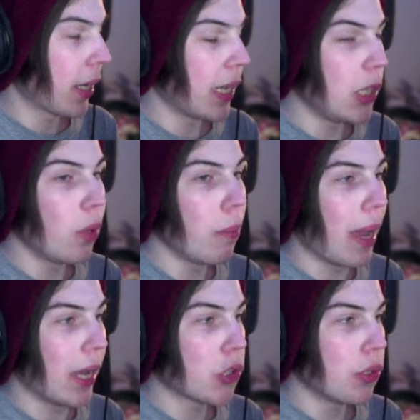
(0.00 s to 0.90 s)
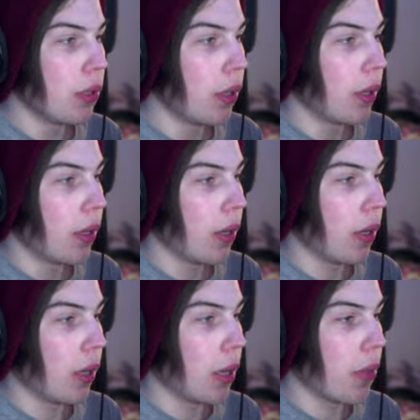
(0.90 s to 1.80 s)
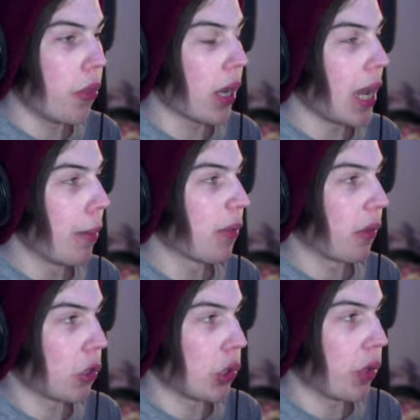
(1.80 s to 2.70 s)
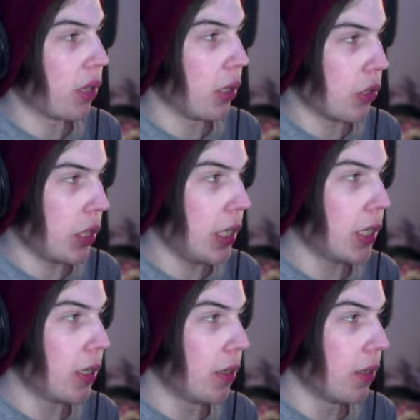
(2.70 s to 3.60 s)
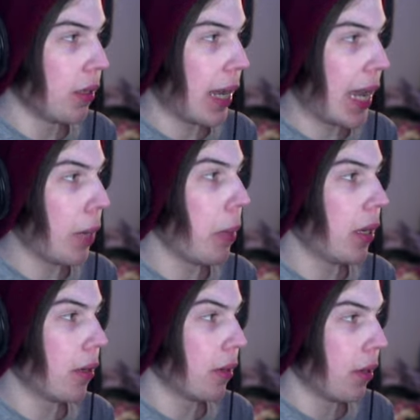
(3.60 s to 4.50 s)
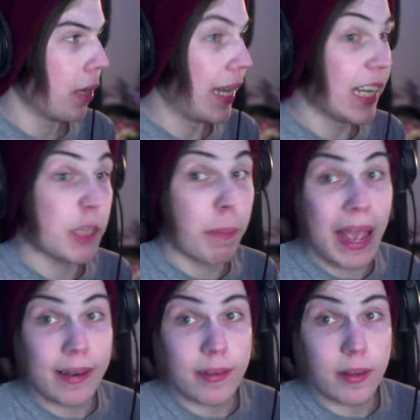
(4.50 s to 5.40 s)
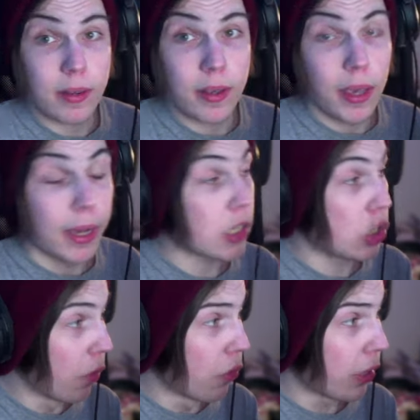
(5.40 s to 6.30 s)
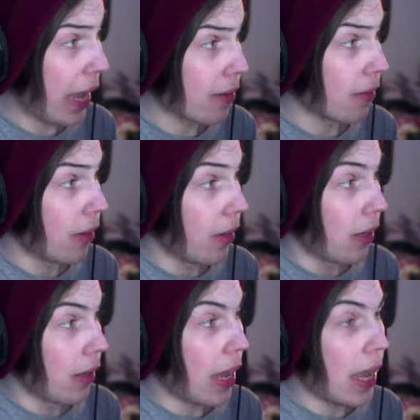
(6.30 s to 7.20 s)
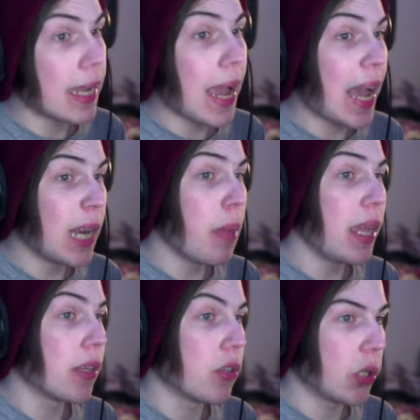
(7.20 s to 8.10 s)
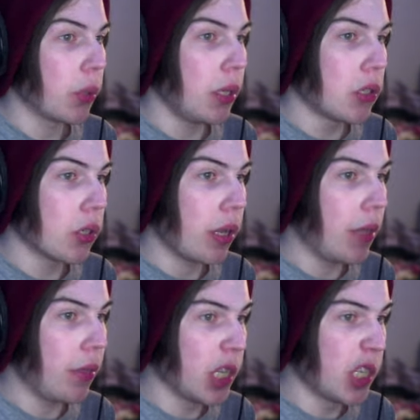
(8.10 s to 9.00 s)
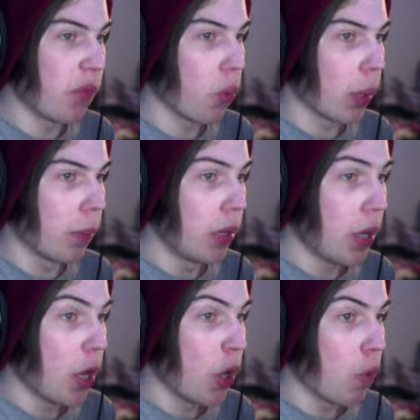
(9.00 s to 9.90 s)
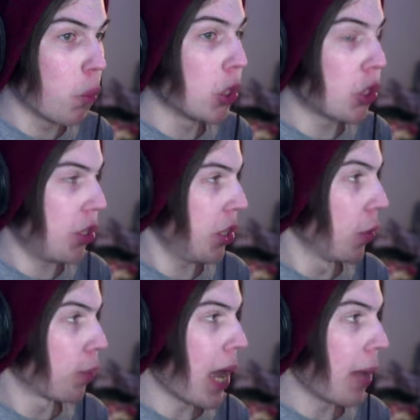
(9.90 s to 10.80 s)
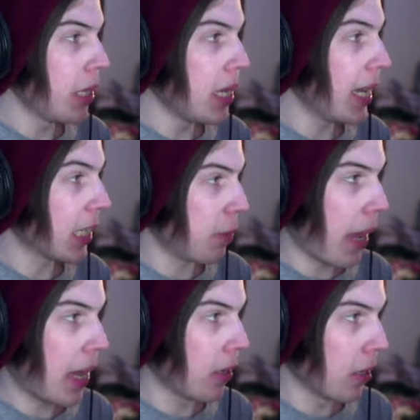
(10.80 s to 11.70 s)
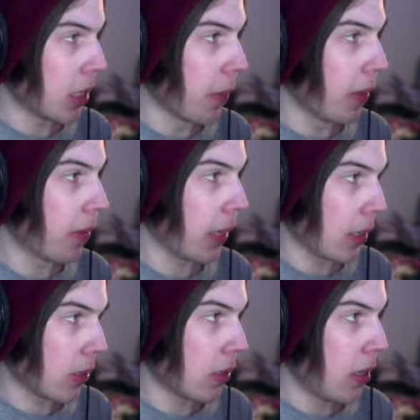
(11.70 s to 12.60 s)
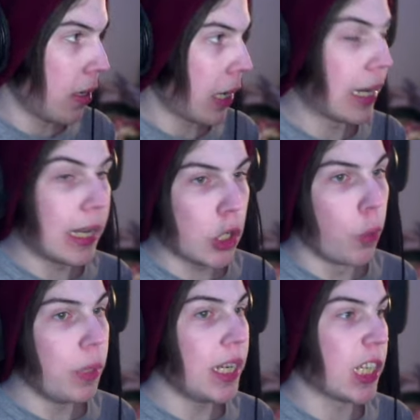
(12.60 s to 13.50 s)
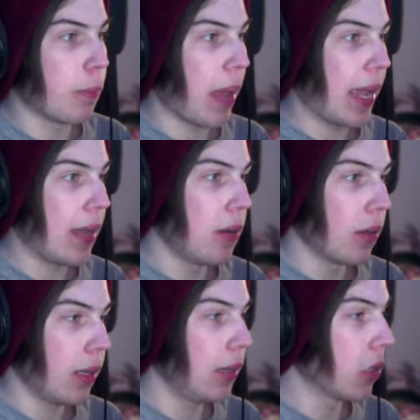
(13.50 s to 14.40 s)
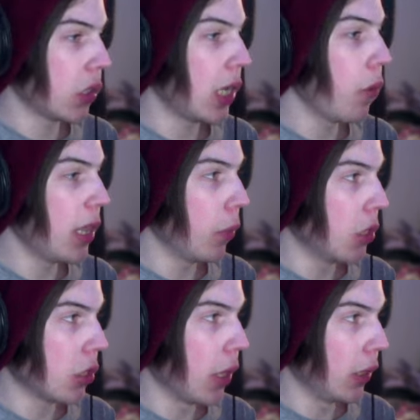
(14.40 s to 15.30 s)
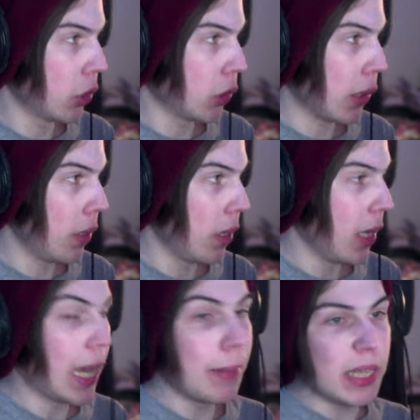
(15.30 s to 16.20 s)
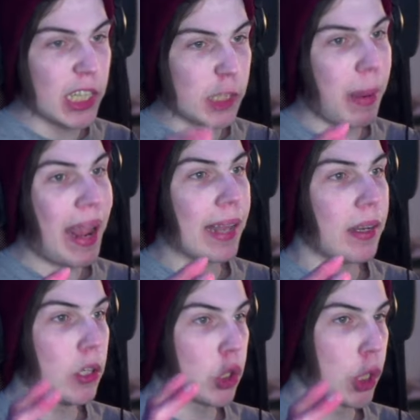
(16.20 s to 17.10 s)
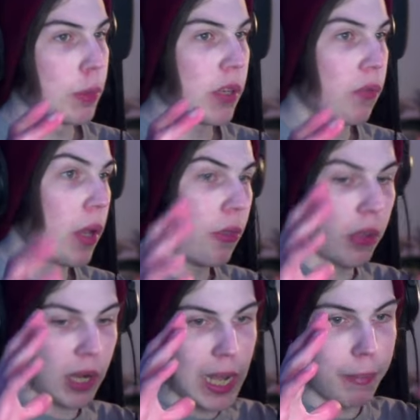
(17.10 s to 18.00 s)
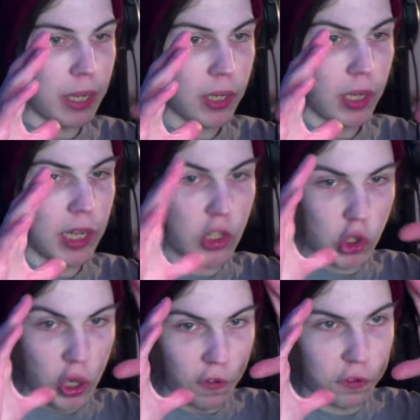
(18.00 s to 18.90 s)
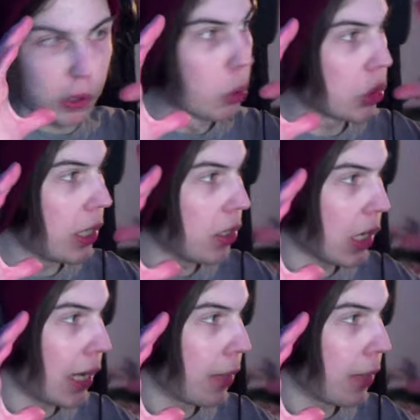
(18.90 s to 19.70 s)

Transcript: you imagine the comic version of Here's Negan animated and expanded? Because don't forget, a animated series in this form would still probably expand on some of the things. And I don't mean expand in the same way that we saw in the show. I mean expand in terms of the comic is frozen in time.